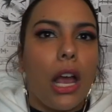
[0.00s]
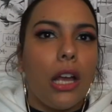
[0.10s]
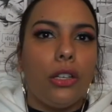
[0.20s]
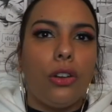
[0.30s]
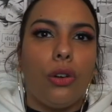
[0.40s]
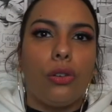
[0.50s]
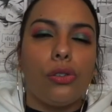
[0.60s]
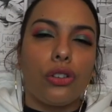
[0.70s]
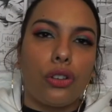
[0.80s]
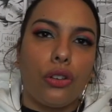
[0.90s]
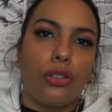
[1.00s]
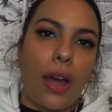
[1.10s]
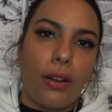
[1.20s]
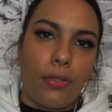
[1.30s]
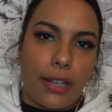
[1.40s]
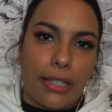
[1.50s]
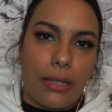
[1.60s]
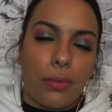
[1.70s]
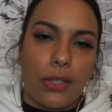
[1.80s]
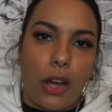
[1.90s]
You know, Kujiko sacrifices
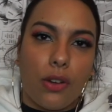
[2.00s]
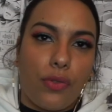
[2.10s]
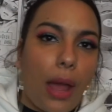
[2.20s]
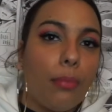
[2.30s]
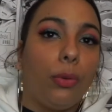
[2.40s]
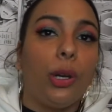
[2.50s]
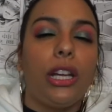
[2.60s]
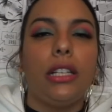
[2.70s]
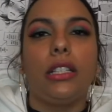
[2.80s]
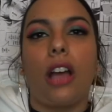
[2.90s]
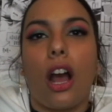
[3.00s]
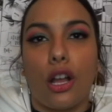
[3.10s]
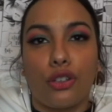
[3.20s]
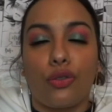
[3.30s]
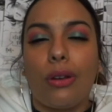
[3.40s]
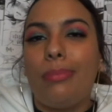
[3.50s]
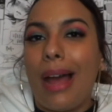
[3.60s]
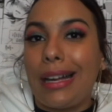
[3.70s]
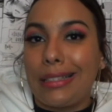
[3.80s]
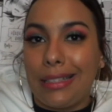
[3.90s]
himself and brings Ashura
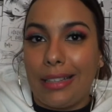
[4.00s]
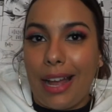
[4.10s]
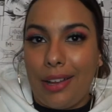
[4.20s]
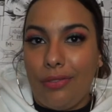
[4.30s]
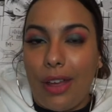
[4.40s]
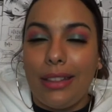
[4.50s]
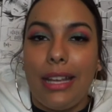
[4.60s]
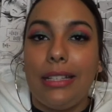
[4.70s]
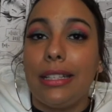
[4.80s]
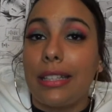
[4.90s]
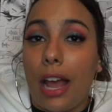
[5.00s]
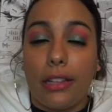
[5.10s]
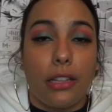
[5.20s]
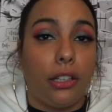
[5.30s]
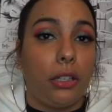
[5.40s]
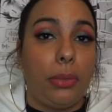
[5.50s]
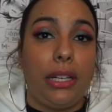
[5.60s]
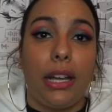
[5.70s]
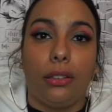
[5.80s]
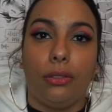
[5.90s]
back to life. And they decide that they're going to be
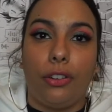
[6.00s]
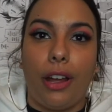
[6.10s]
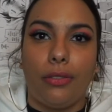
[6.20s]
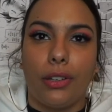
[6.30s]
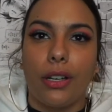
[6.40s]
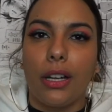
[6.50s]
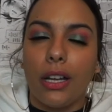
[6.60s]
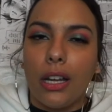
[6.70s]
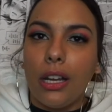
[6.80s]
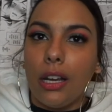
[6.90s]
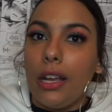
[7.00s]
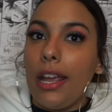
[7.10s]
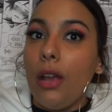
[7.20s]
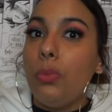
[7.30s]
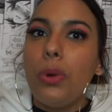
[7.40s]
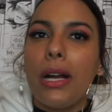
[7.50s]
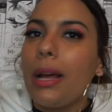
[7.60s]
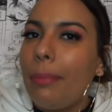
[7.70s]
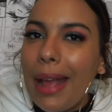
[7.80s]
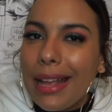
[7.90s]
together forever. In what
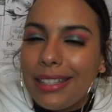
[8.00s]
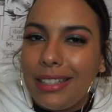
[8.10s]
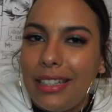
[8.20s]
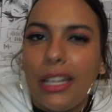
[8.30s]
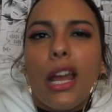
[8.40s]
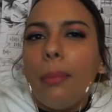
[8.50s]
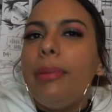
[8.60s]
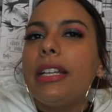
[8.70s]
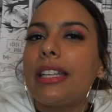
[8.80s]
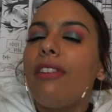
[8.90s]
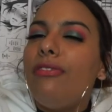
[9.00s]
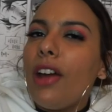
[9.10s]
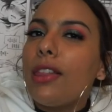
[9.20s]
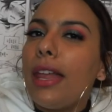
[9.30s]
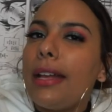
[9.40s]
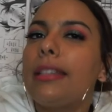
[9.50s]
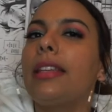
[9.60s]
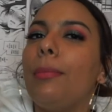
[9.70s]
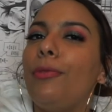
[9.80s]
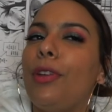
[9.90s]
capacity? Because I felt like
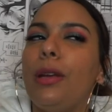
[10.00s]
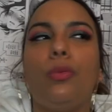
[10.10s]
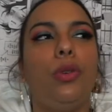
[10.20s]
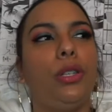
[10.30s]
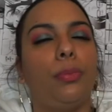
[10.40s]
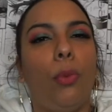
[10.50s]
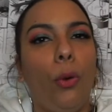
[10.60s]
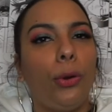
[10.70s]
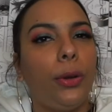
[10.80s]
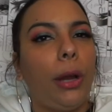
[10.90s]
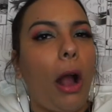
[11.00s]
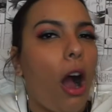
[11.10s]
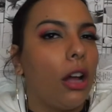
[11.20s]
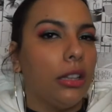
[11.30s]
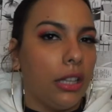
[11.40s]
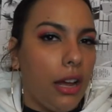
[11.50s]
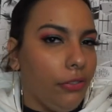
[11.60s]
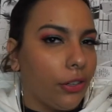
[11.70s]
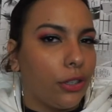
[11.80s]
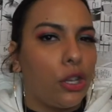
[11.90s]
some of it was bordering on
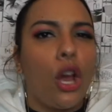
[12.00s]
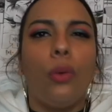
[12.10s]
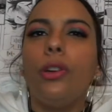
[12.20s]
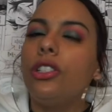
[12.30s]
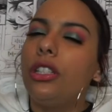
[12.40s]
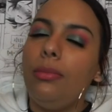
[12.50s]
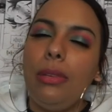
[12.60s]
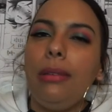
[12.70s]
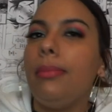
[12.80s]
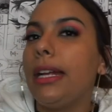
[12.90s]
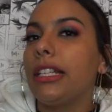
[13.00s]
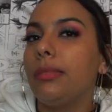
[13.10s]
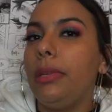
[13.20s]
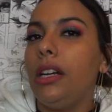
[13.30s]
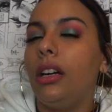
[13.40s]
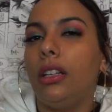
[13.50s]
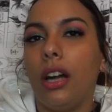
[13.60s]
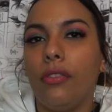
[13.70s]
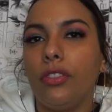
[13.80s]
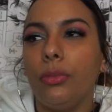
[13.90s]
lovers, which to me makes me
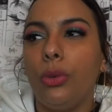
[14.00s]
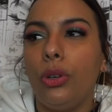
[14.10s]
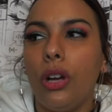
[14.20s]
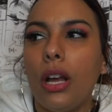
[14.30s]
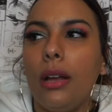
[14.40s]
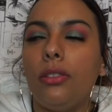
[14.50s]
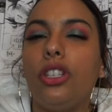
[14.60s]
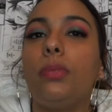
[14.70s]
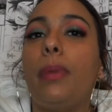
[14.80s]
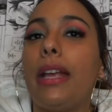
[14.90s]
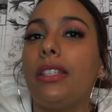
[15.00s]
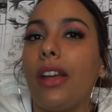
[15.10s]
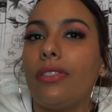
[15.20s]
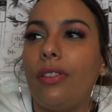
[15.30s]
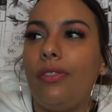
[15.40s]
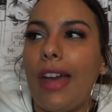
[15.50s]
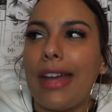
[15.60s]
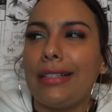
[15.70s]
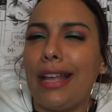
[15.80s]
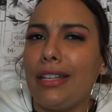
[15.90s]
uncomfortable just based off the
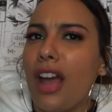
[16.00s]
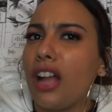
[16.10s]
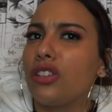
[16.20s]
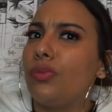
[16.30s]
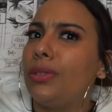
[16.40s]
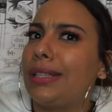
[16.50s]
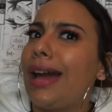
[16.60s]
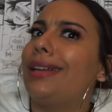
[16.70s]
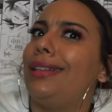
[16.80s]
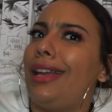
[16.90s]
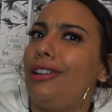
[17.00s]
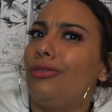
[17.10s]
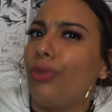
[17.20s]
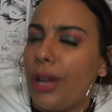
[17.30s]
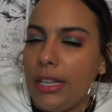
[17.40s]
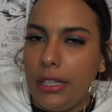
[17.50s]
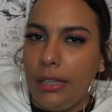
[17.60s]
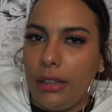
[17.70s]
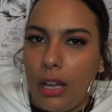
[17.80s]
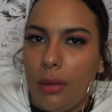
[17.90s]
fact that Yasha was kind of like
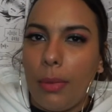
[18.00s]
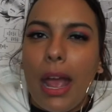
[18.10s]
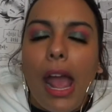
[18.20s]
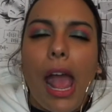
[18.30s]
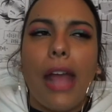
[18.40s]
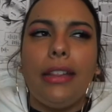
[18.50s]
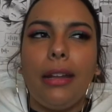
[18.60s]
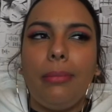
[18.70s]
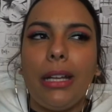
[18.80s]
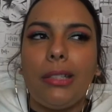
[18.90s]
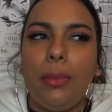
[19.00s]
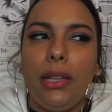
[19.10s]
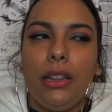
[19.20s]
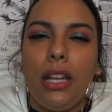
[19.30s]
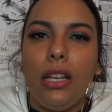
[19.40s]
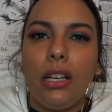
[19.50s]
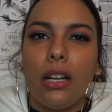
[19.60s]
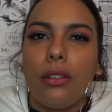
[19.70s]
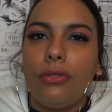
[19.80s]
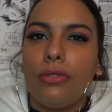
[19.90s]
raising them. And then makes me think
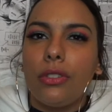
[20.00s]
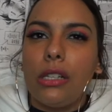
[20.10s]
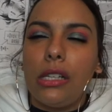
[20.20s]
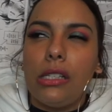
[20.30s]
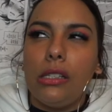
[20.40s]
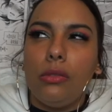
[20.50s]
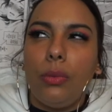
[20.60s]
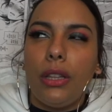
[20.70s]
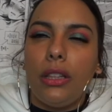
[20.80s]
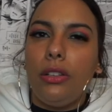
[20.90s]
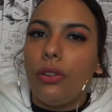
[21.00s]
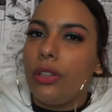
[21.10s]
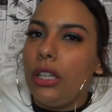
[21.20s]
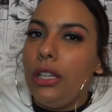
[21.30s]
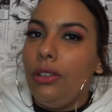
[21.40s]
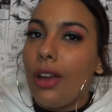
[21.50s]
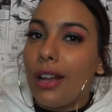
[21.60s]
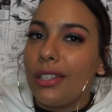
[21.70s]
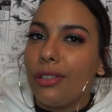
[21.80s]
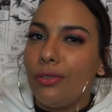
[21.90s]
of, with, you know, the
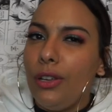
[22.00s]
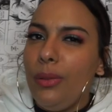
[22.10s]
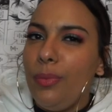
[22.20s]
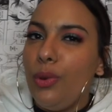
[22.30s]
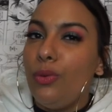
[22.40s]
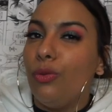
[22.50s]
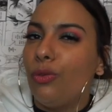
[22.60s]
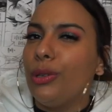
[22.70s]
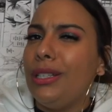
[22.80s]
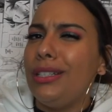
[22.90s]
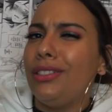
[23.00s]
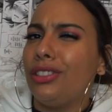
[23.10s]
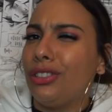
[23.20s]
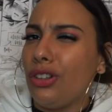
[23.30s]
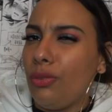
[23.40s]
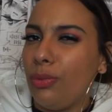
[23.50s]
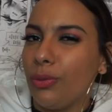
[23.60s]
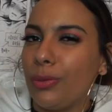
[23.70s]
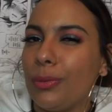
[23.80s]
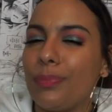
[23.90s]
Inuyasha reboot, Rin and
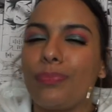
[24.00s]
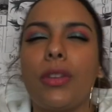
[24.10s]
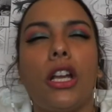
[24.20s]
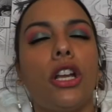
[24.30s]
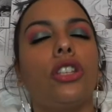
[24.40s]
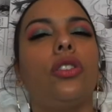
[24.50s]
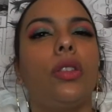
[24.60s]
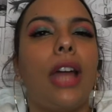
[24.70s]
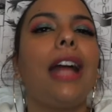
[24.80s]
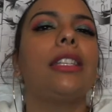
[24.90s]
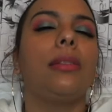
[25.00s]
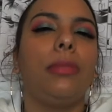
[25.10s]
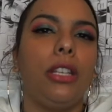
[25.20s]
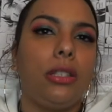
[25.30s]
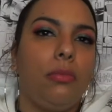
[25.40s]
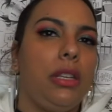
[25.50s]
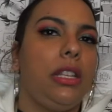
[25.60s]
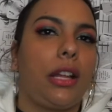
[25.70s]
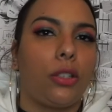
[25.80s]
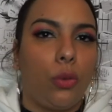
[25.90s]
Shishomaru. So that's something to me
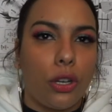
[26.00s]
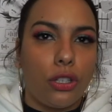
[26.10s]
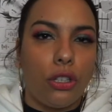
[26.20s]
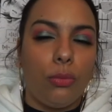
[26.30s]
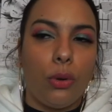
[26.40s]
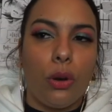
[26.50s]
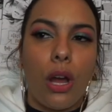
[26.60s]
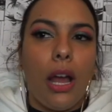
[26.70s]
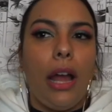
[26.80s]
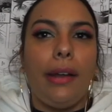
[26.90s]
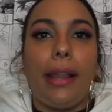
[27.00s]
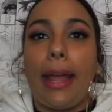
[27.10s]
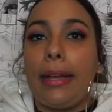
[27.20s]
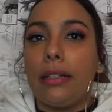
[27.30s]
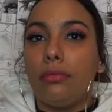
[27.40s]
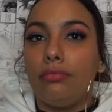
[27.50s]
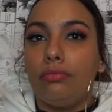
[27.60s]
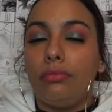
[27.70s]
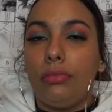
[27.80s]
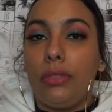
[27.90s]
that's questionable. Like,
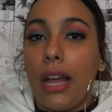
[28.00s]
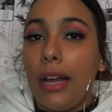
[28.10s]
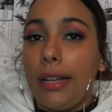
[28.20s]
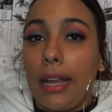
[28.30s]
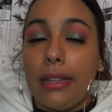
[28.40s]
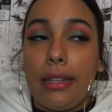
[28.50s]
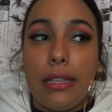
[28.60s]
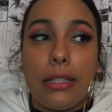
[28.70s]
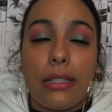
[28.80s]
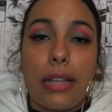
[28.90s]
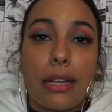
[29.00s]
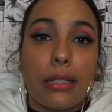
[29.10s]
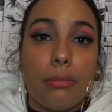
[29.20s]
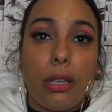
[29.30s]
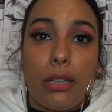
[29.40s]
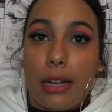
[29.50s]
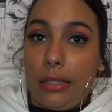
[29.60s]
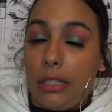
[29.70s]
again, this is not something that is